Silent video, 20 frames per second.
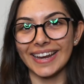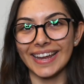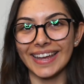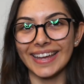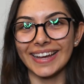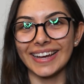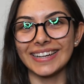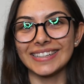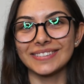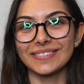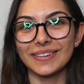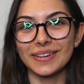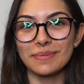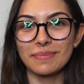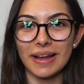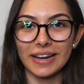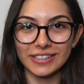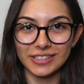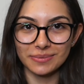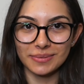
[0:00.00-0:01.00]
Hey guys, welcome
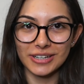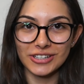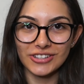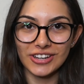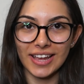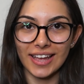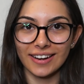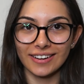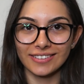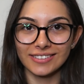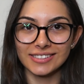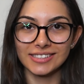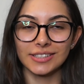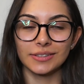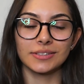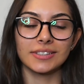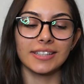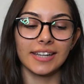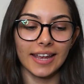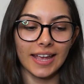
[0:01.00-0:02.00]
back to my channel.
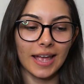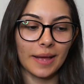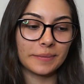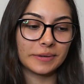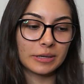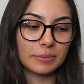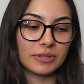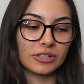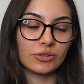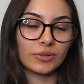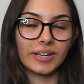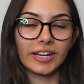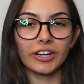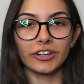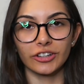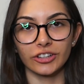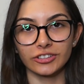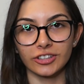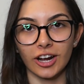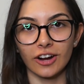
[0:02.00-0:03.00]
So today I'm going to be doing a
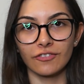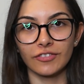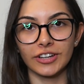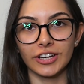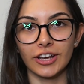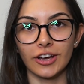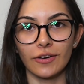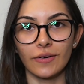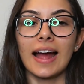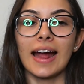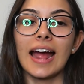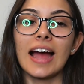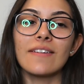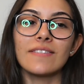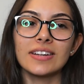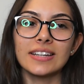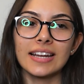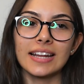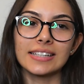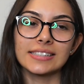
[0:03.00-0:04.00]
girl talk video. I
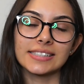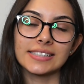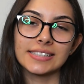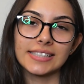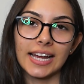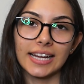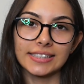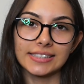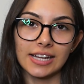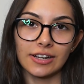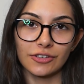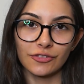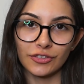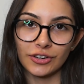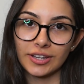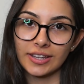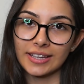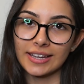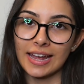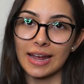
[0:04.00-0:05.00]
haven't sat down in
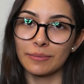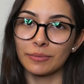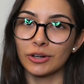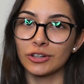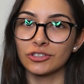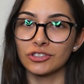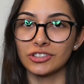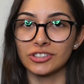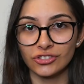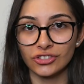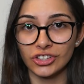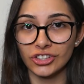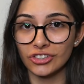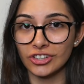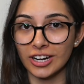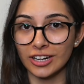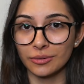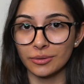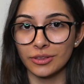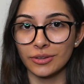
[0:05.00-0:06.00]
front of the camera and just
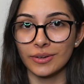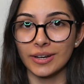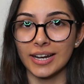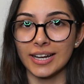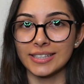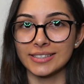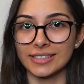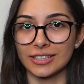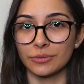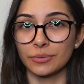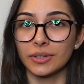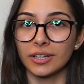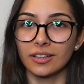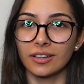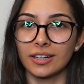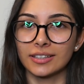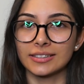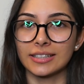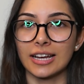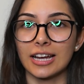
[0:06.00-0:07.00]
chit-chatted with you guys in a really
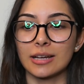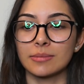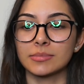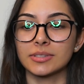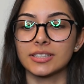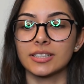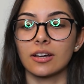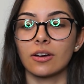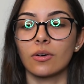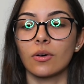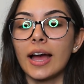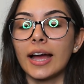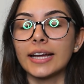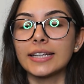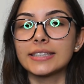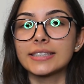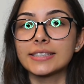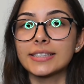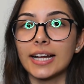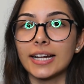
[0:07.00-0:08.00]
long time, so
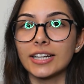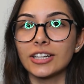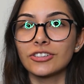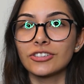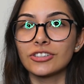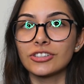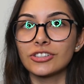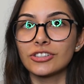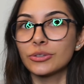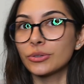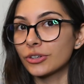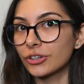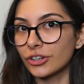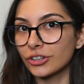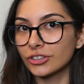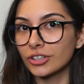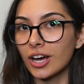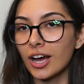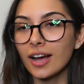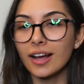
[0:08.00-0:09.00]
I decided to just do a
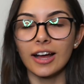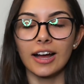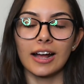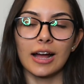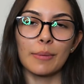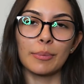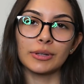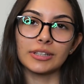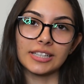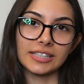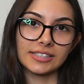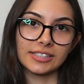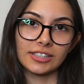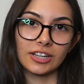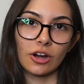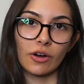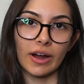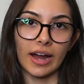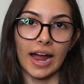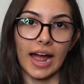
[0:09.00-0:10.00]
girl talk. A couple days
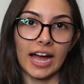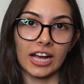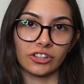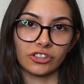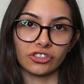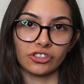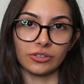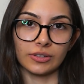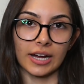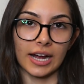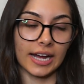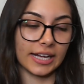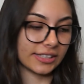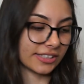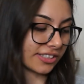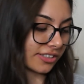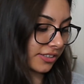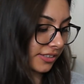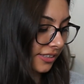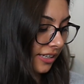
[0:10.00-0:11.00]
ago I asked you
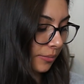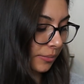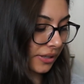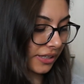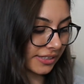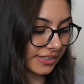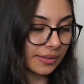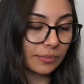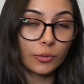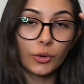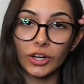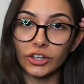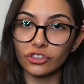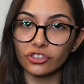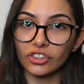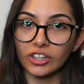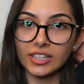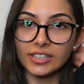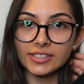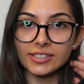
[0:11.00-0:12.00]
guys to send me in some
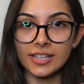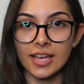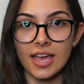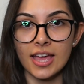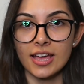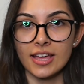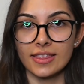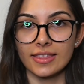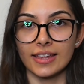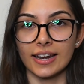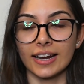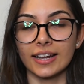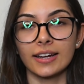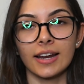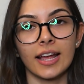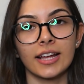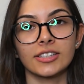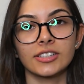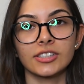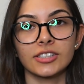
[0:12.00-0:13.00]
questions that I could
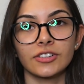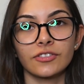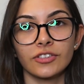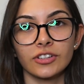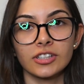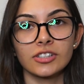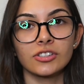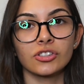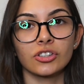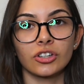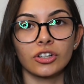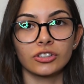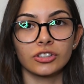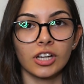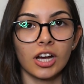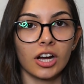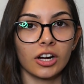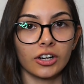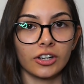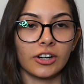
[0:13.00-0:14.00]
answer for this girl
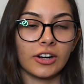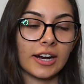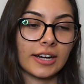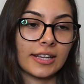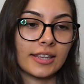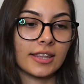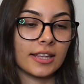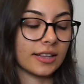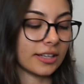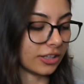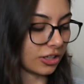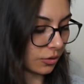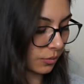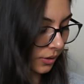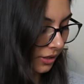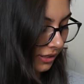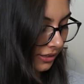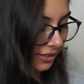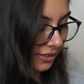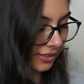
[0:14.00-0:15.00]
talk or anything that you
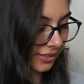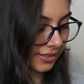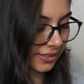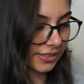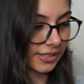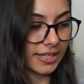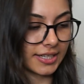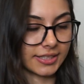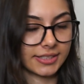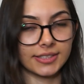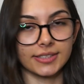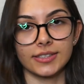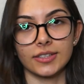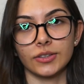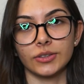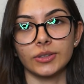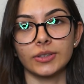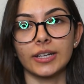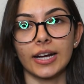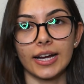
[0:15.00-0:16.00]
wanted to discuss.
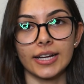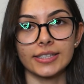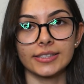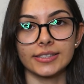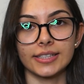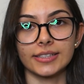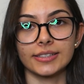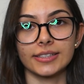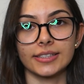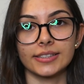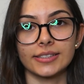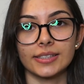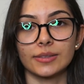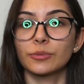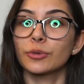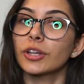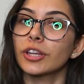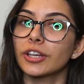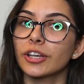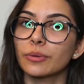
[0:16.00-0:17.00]
So you guys sent in
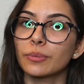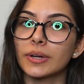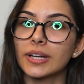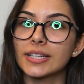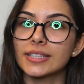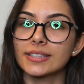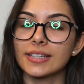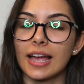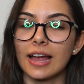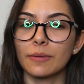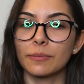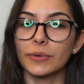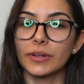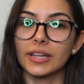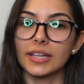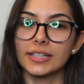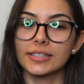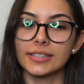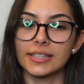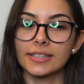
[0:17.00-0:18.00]
some really good ones. I'm
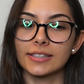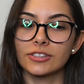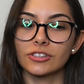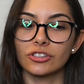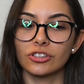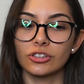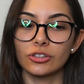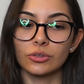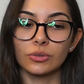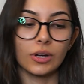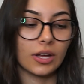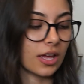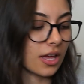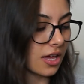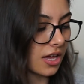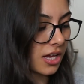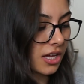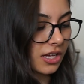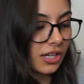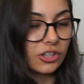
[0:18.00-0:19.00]
really excited to
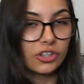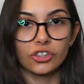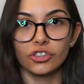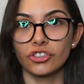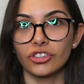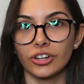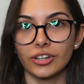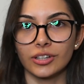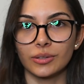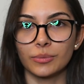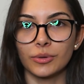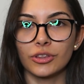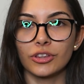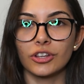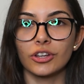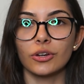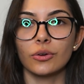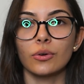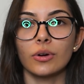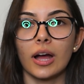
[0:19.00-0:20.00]
share them with
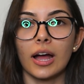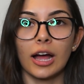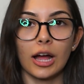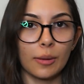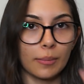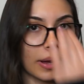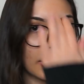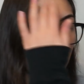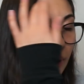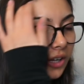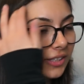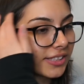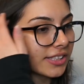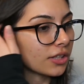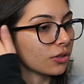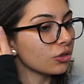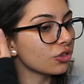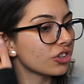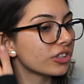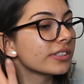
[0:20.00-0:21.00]
you. Um, I'm
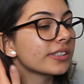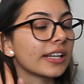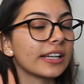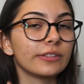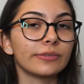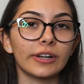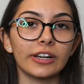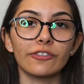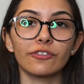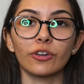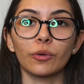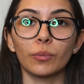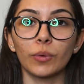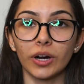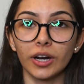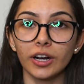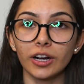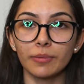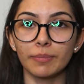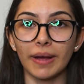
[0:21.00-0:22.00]
also just getting ready for
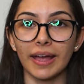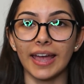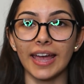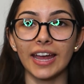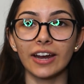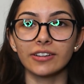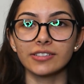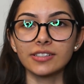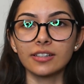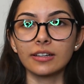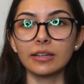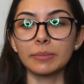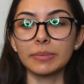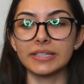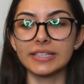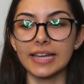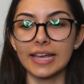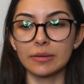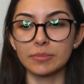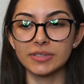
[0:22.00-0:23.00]
work. My hair is a little
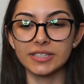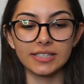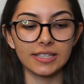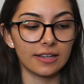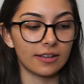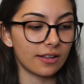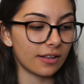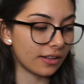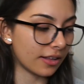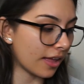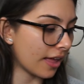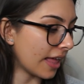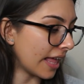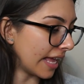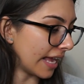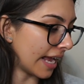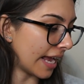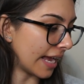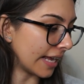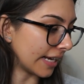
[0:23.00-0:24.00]
bit damp still
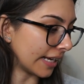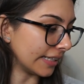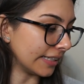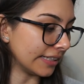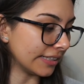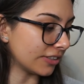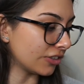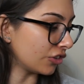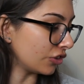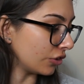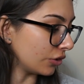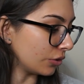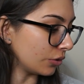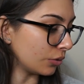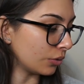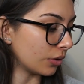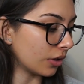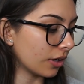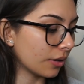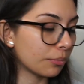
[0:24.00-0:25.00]
and I need
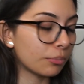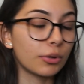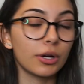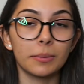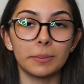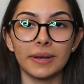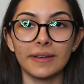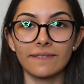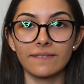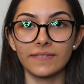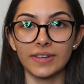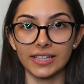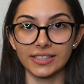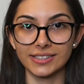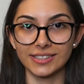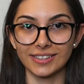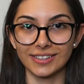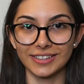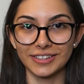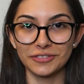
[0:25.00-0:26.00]
to put my
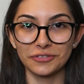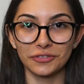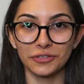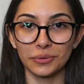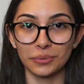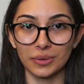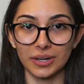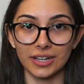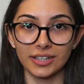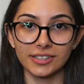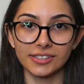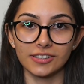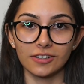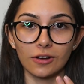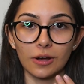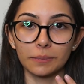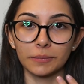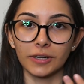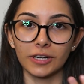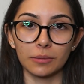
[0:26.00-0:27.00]
face on for work. So
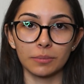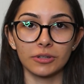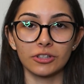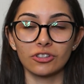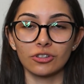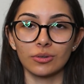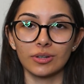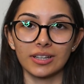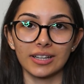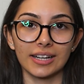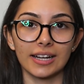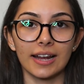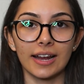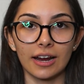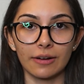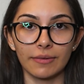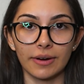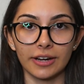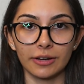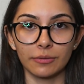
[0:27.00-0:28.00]
I'm going to be doing like a
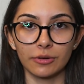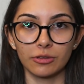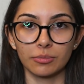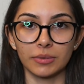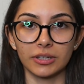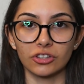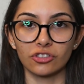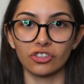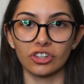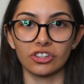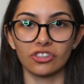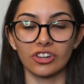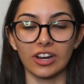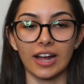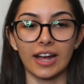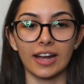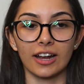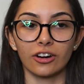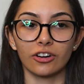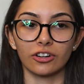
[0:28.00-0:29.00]
get ready with me chit
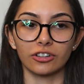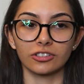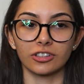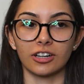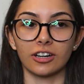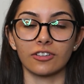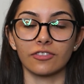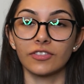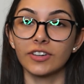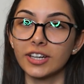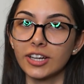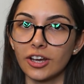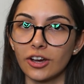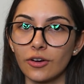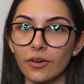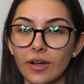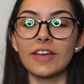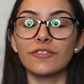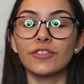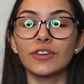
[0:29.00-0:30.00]
chat girl talk
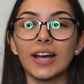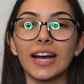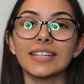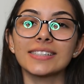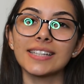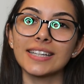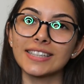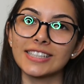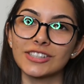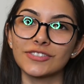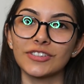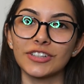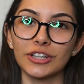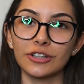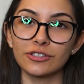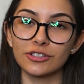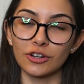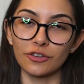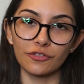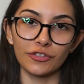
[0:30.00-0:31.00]
video. If you guys like this
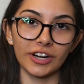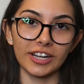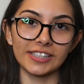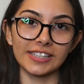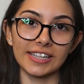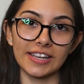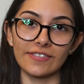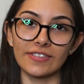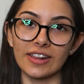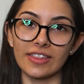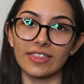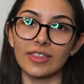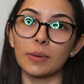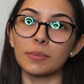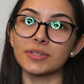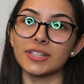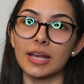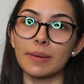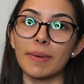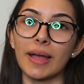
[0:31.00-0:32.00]
video, don't forget to give it a
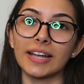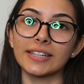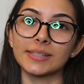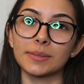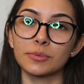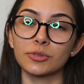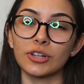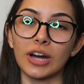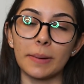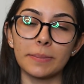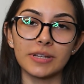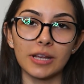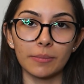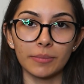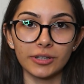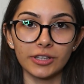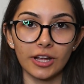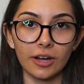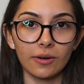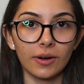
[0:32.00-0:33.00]
thumbs up and subscribe down
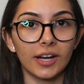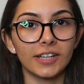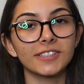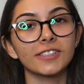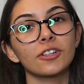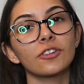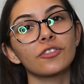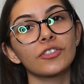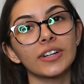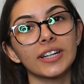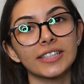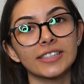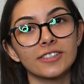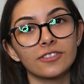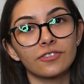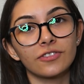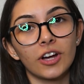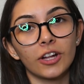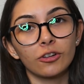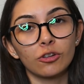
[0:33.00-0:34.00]
below. Also don't forget
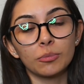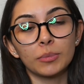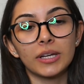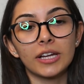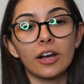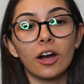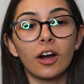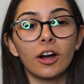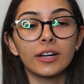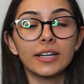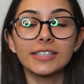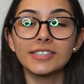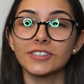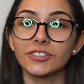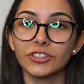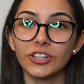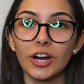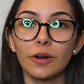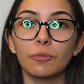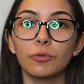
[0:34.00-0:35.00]
to follow me on
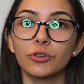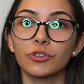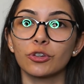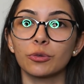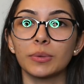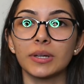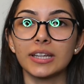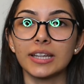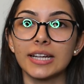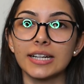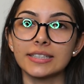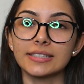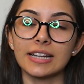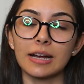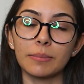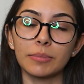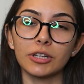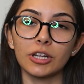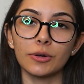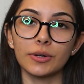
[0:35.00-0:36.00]
Instagram, which will be linked
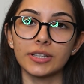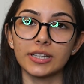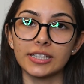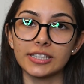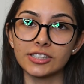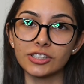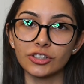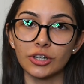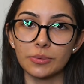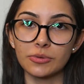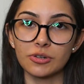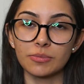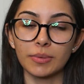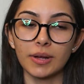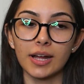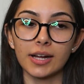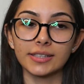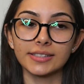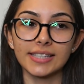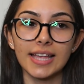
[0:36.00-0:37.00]
down below in the description
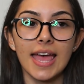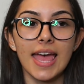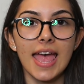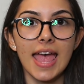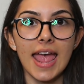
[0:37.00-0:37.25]
box.